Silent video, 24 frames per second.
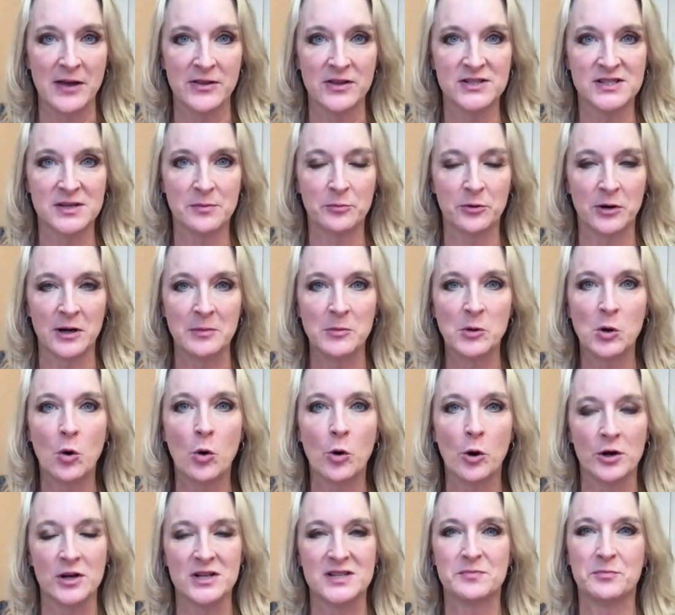the Supreme
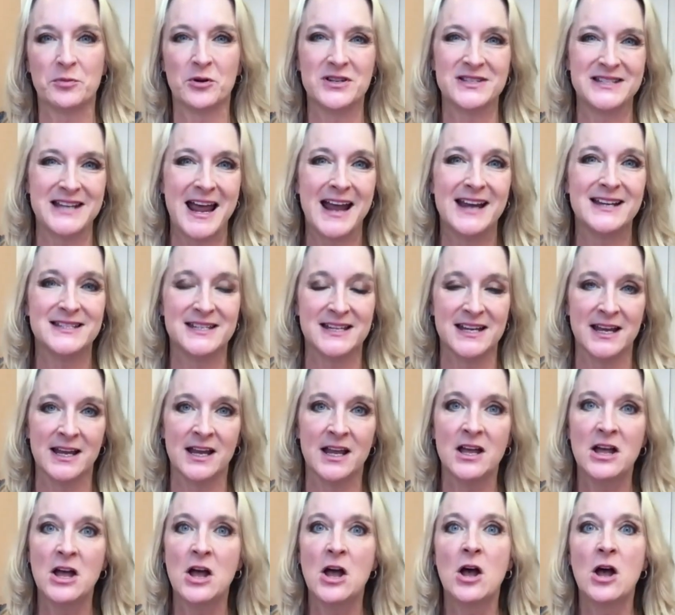Court as protecting